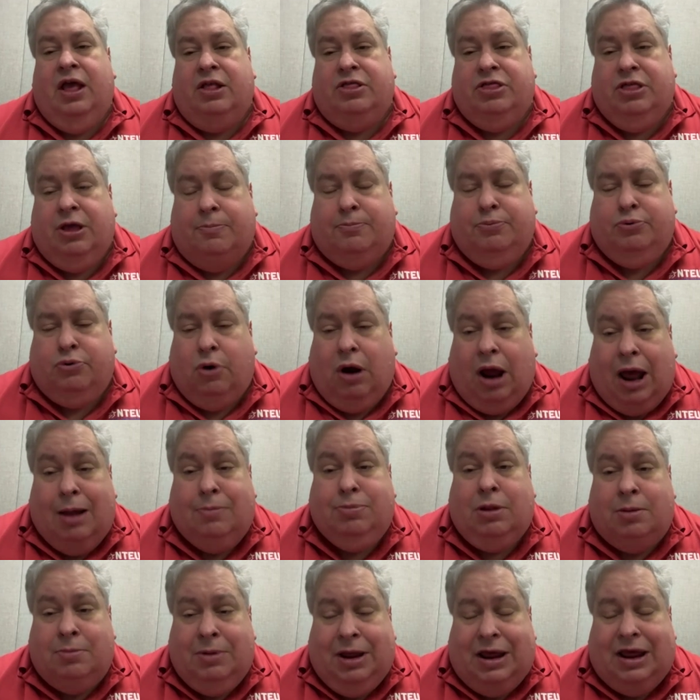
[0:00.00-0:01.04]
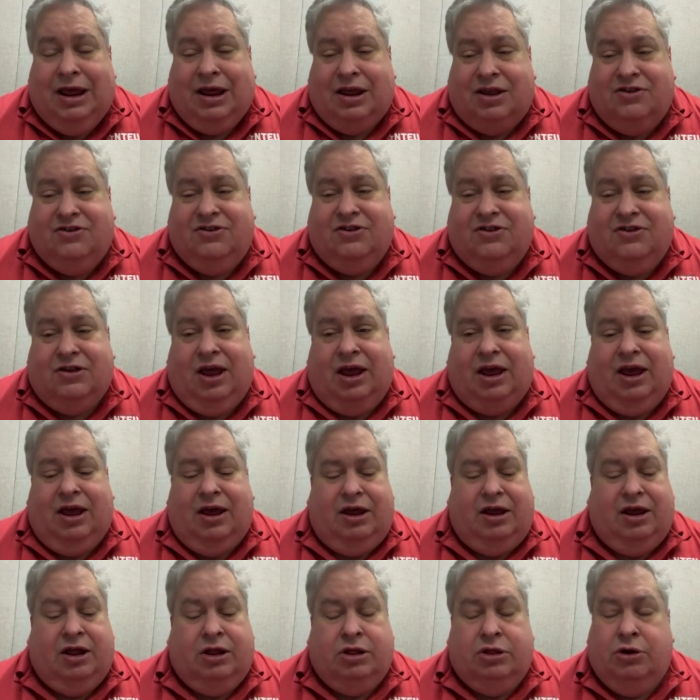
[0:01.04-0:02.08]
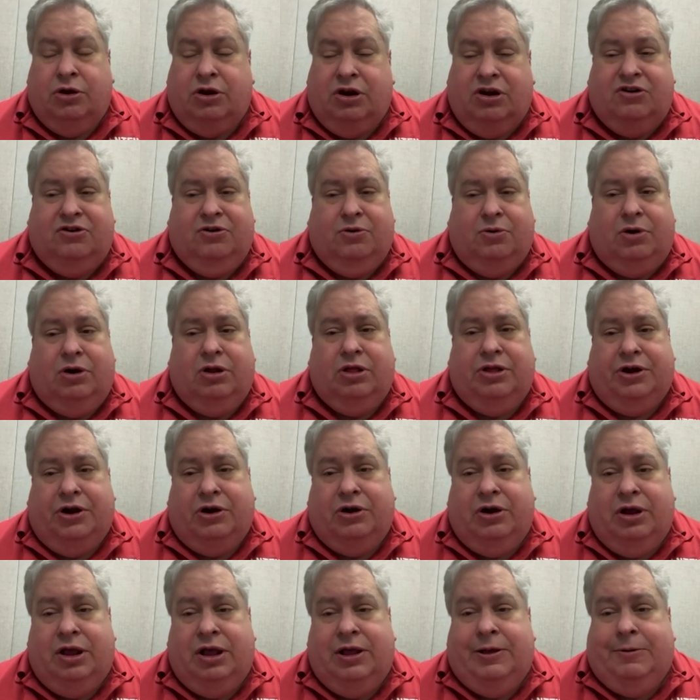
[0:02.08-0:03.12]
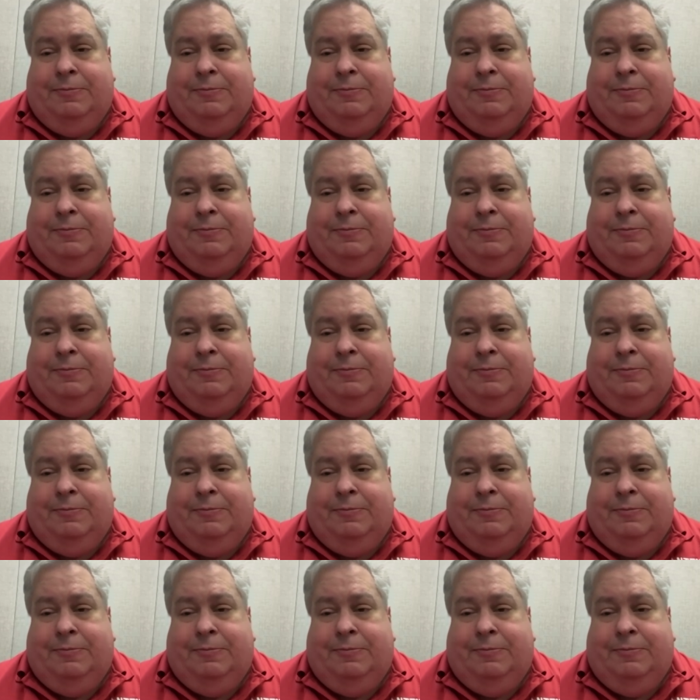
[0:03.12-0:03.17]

The problem is, like I alluded to earlier,